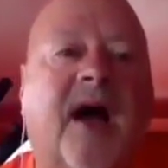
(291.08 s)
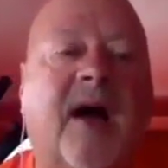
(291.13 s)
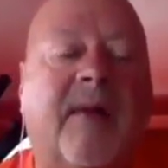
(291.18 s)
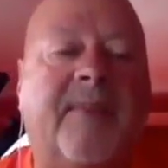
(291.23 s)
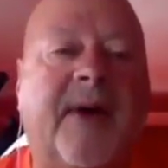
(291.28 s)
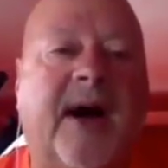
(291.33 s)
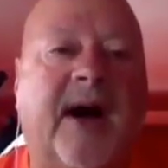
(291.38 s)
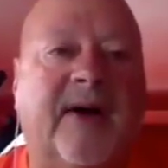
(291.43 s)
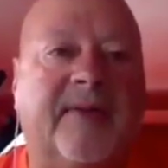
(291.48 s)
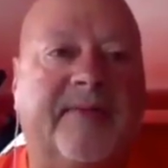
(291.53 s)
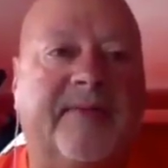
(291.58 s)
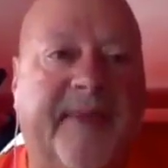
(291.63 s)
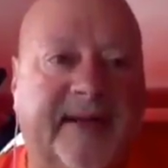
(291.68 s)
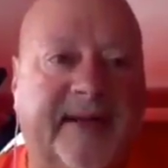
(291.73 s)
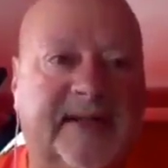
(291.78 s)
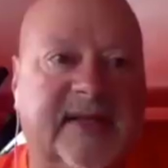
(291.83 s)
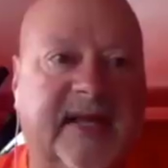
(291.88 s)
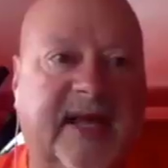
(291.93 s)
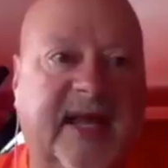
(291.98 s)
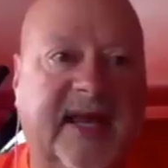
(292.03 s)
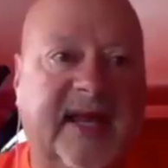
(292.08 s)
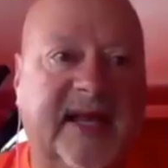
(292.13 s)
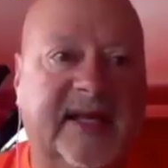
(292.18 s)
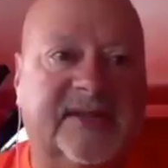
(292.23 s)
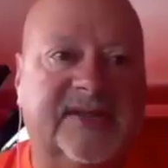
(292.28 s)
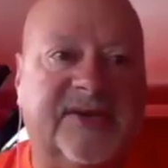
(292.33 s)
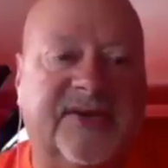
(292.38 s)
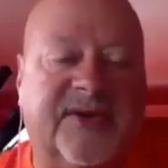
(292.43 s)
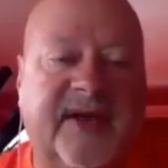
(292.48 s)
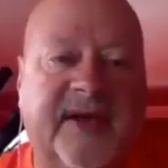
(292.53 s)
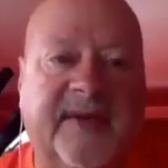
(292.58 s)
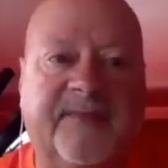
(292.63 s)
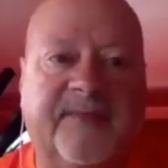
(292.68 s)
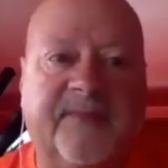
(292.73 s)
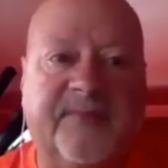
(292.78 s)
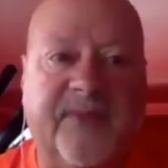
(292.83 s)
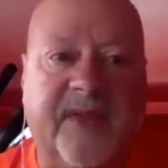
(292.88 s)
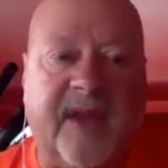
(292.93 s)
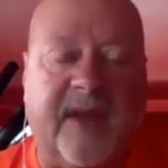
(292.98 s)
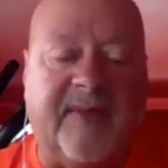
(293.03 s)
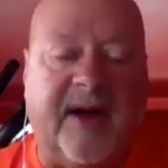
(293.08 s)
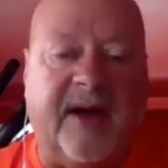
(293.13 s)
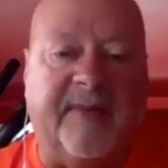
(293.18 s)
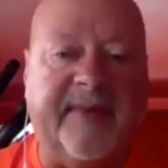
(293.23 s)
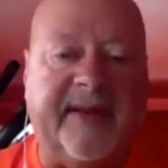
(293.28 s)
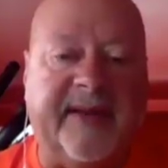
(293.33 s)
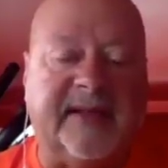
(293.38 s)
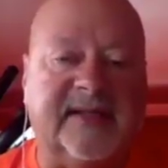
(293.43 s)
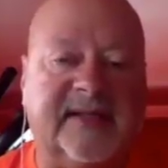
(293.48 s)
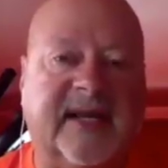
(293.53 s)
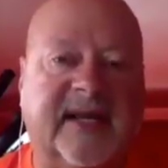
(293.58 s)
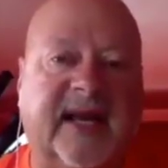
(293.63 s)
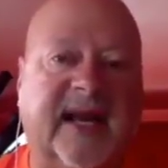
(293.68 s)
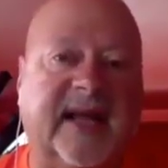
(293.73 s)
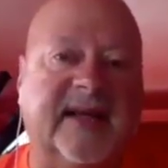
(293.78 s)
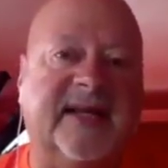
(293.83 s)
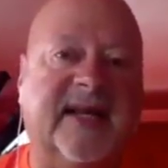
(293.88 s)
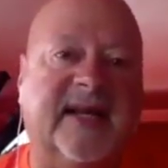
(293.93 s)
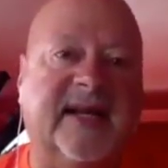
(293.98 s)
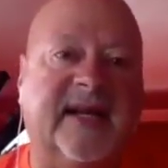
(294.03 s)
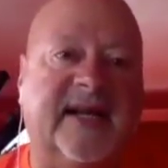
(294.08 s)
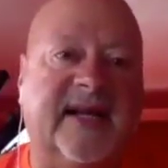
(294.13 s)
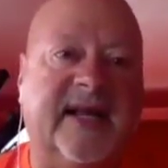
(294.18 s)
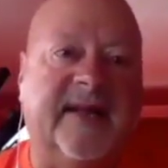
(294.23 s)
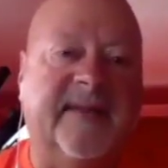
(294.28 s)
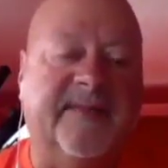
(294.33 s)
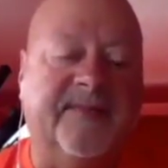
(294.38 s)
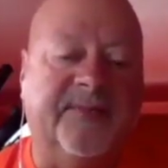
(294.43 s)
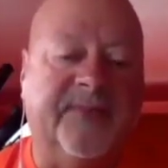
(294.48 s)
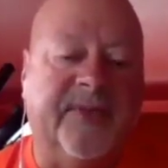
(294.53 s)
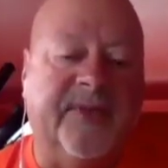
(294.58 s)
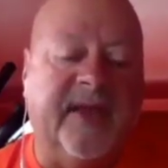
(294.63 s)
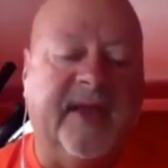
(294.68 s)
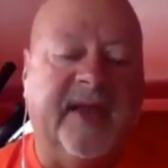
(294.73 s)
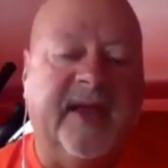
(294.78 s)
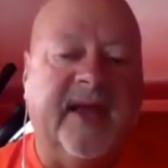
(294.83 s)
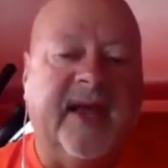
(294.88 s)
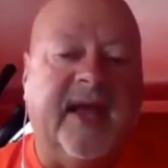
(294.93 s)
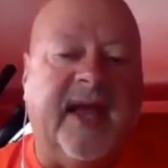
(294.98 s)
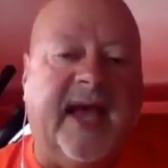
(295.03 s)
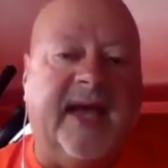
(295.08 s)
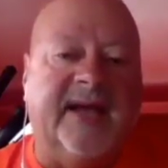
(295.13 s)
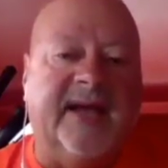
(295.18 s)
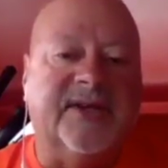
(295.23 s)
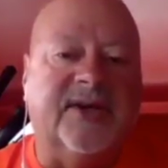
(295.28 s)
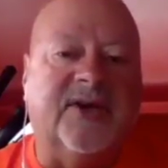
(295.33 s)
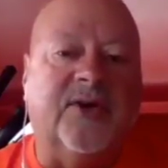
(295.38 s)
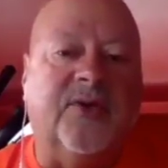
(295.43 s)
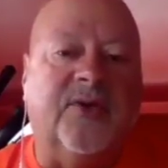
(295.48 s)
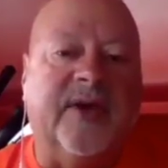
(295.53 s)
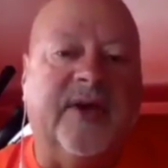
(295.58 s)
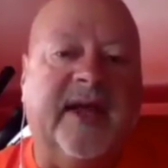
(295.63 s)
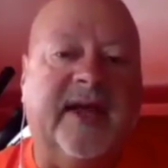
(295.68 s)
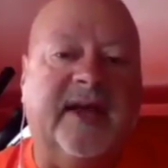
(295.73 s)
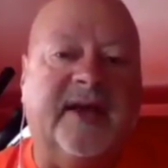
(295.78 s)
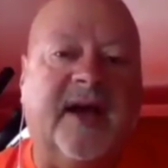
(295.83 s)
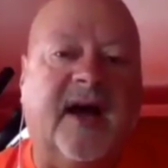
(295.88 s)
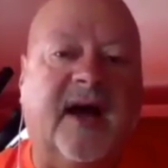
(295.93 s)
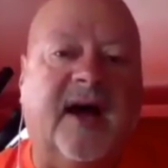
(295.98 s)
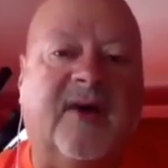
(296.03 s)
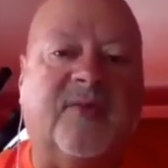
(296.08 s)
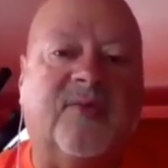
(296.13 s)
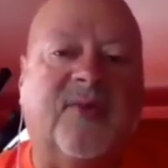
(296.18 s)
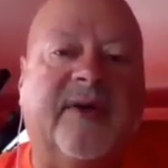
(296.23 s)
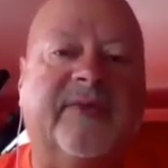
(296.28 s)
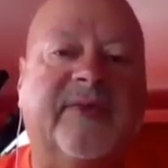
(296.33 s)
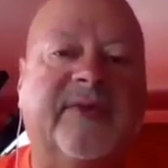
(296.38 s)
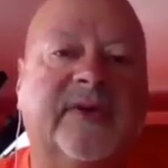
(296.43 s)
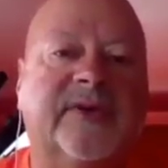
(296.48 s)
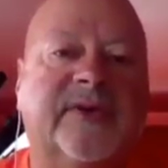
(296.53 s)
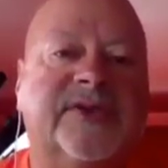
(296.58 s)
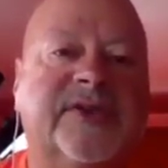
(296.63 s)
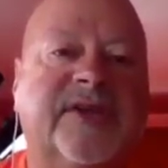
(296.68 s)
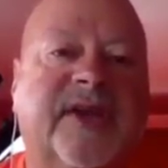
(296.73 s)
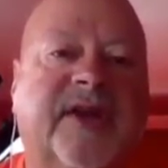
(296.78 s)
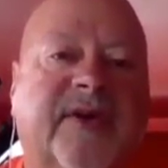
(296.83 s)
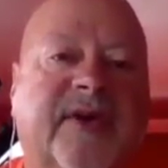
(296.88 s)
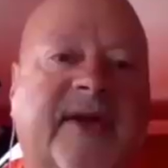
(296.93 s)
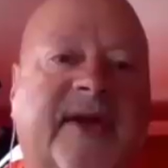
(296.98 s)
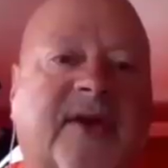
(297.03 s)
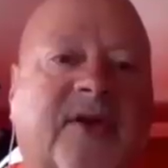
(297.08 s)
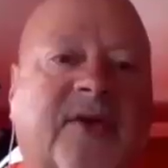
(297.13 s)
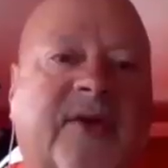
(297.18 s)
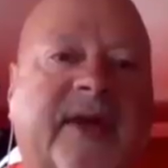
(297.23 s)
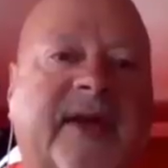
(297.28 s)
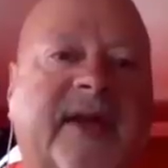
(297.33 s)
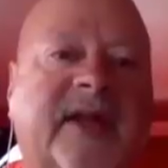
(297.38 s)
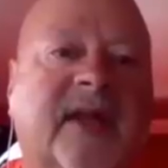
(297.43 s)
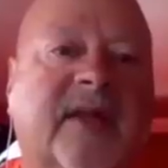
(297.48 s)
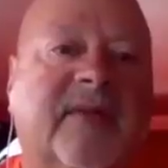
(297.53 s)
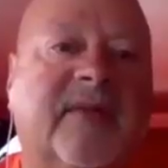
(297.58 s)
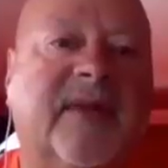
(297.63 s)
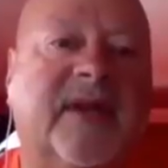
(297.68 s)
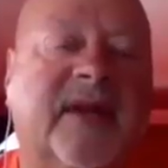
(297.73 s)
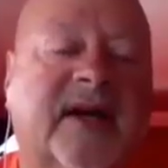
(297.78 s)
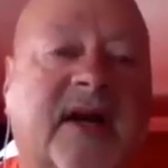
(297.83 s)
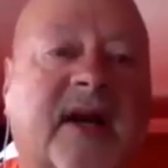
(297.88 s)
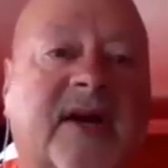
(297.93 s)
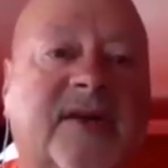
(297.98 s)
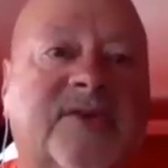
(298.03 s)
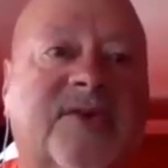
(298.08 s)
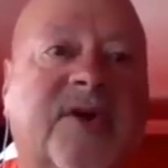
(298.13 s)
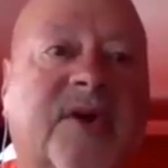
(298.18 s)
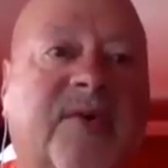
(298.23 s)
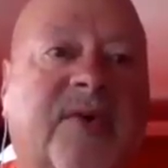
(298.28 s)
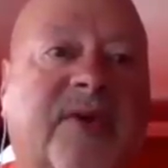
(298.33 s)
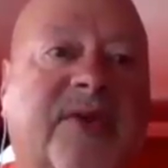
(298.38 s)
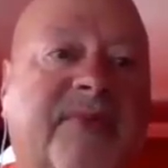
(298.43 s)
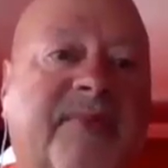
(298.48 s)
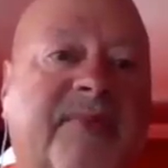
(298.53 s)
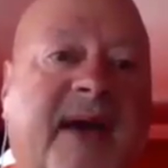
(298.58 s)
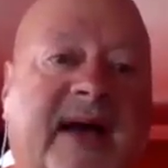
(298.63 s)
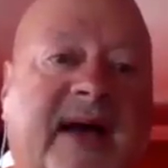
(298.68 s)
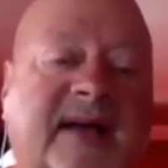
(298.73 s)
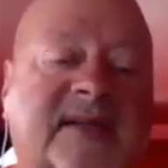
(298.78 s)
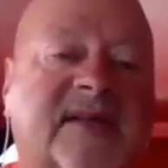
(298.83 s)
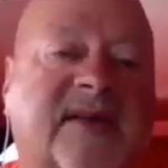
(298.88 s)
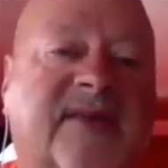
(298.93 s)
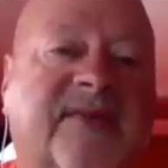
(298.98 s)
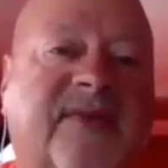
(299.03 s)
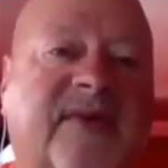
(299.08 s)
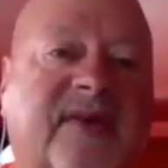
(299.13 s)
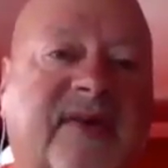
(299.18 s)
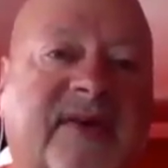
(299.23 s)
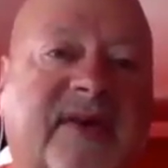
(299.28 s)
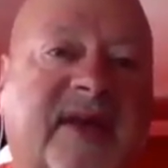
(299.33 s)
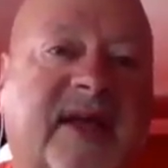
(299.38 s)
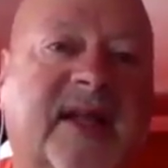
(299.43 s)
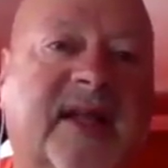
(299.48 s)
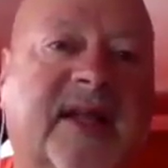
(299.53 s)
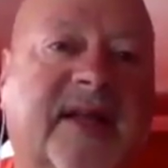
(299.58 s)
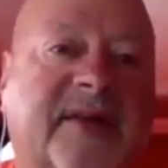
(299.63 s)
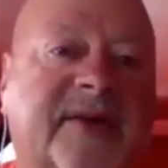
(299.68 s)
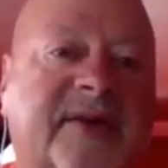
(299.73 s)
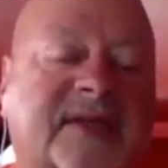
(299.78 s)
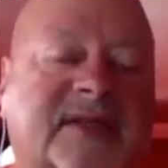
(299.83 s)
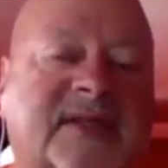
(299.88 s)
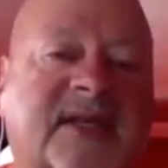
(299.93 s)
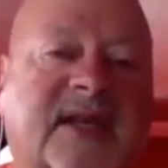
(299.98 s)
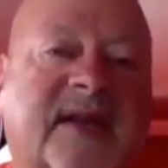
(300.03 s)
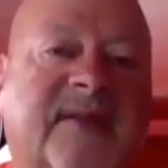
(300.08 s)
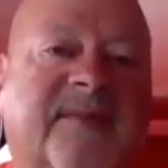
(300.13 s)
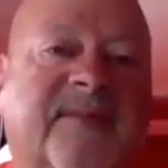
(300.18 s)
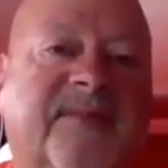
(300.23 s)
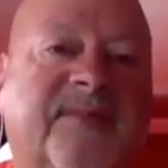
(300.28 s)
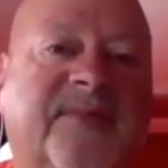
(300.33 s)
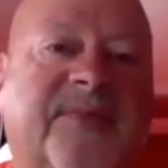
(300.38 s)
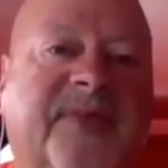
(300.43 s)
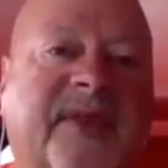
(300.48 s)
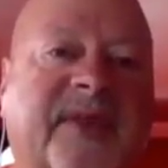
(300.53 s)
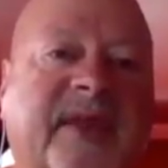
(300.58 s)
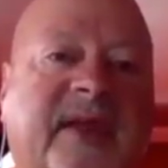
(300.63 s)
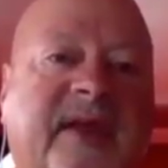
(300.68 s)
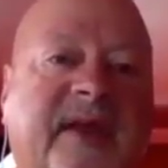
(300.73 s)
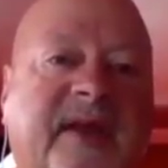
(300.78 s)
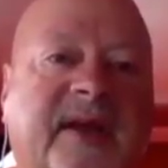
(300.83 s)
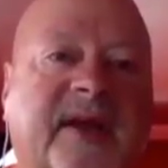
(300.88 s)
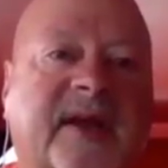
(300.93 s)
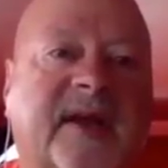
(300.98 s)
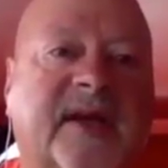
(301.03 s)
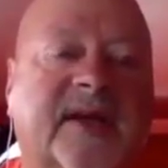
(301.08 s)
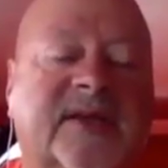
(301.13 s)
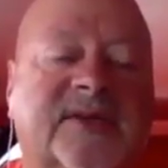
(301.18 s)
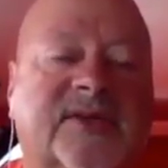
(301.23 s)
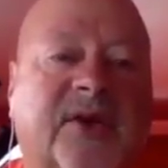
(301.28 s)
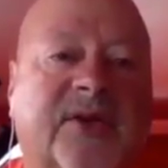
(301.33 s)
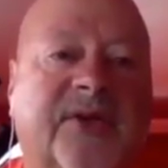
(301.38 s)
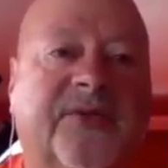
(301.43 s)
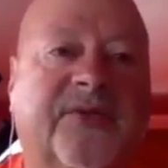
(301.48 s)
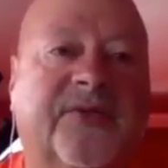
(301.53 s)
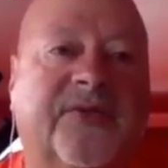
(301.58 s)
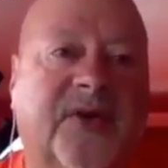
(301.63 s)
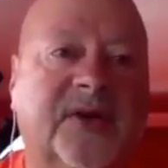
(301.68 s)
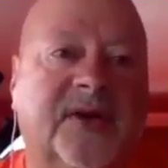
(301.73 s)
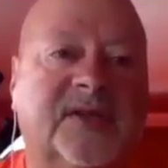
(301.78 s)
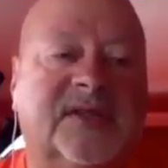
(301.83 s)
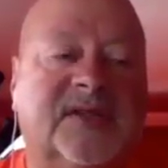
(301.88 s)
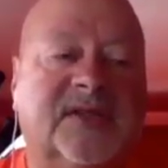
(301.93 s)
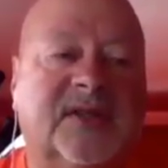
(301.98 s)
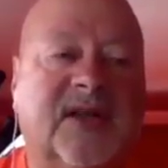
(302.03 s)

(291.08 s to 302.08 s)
about Mexican history, about Mexican identity, and to create a revolutionary curriculum in a country with massive illiteracy. So the first